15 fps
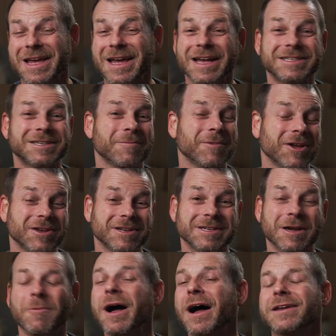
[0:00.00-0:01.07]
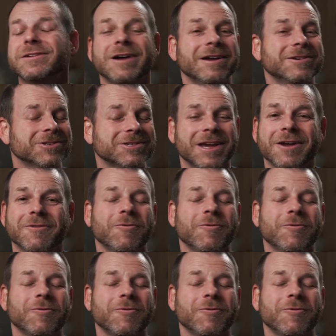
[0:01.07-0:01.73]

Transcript: And somebody could say, well, I just can't